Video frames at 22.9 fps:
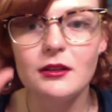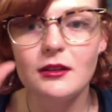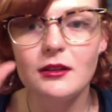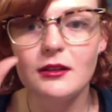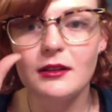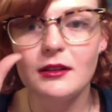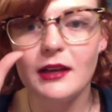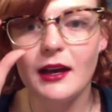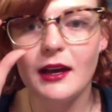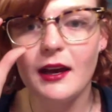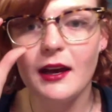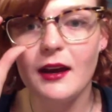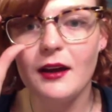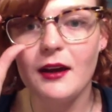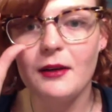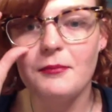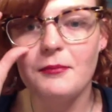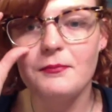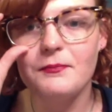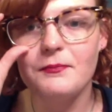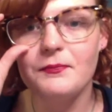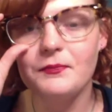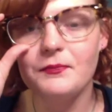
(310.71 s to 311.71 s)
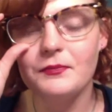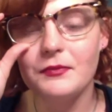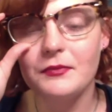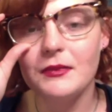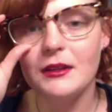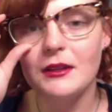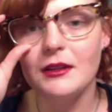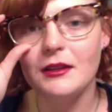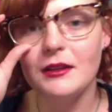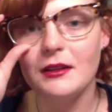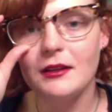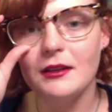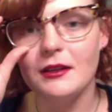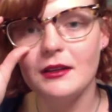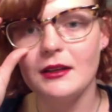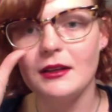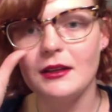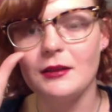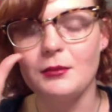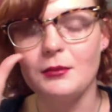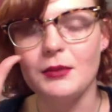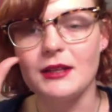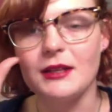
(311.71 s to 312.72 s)
cam,
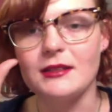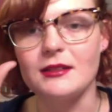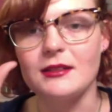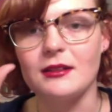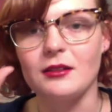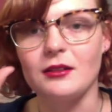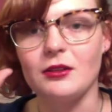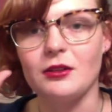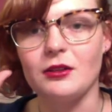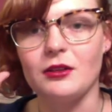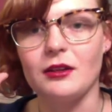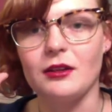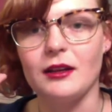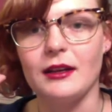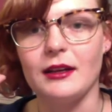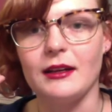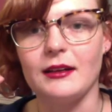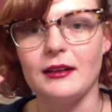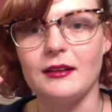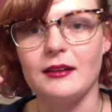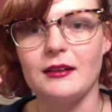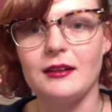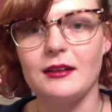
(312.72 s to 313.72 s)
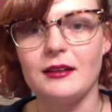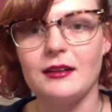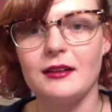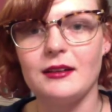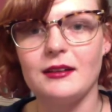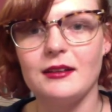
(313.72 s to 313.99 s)
it makes it look like